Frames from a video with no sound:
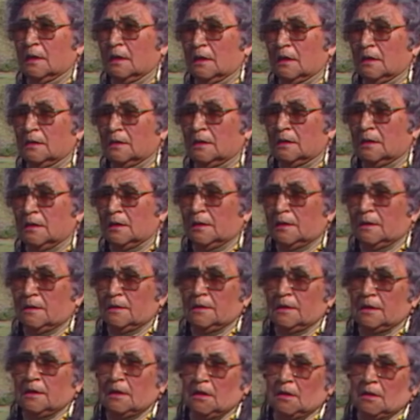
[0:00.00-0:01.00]
And
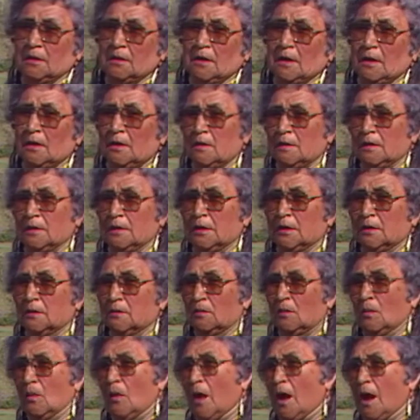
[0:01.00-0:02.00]
later the year, I heard that
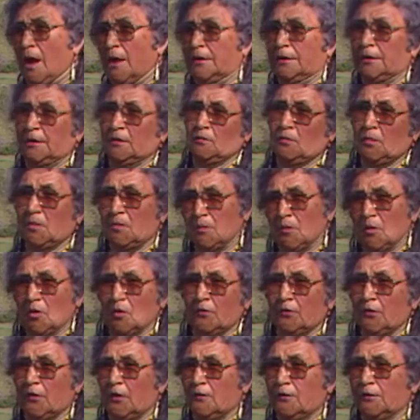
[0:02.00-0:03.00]
why did we
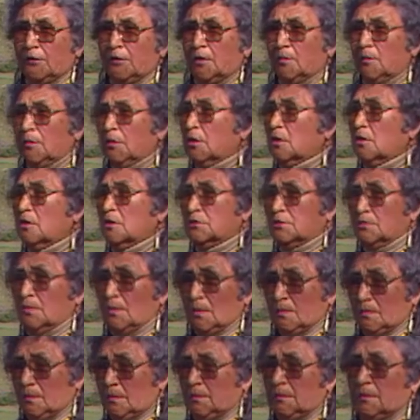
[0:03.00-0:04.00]
move over there? Because
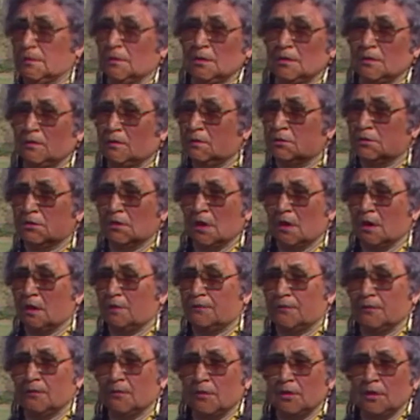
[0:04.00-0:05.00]
it was
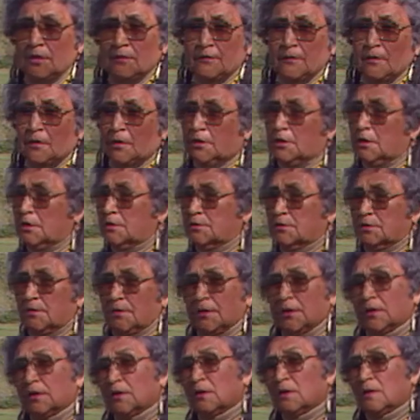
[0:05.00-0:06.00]
hard for me. My kids are
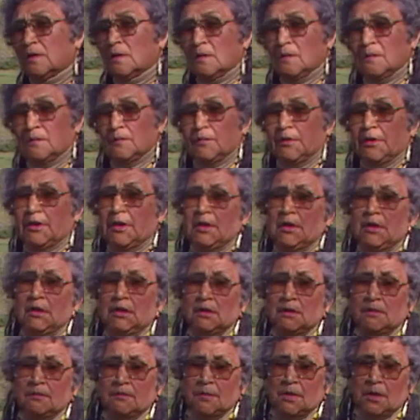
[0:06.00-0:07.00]
getting
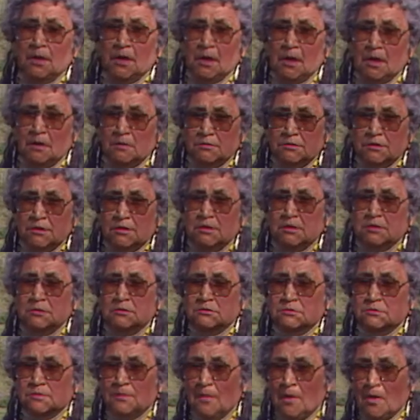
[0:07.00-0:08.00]
big, and my house is getting
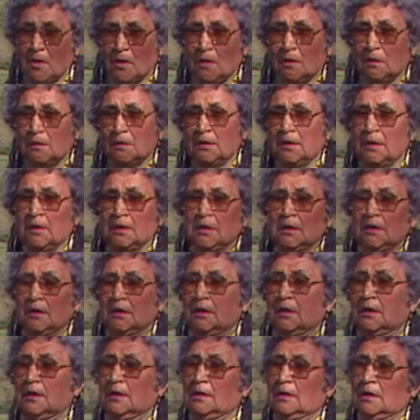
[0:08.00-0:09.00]
small
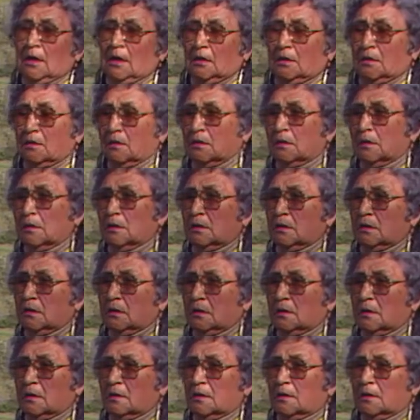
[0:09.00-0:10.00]
and I couldn't
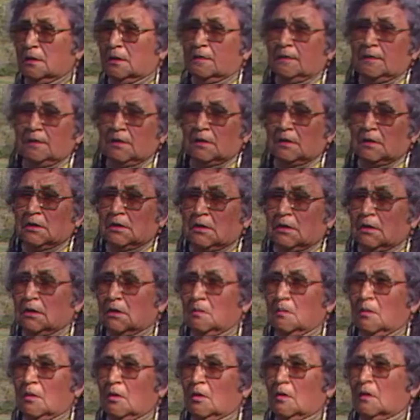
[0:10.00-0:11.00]
uh, live in it
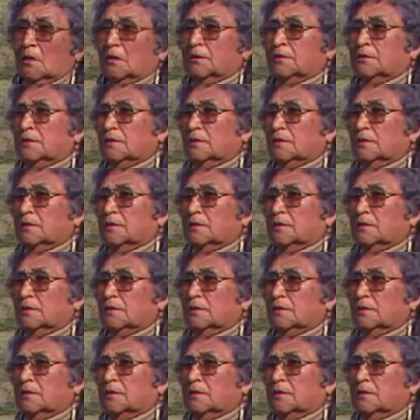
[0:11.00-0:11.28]
anymore.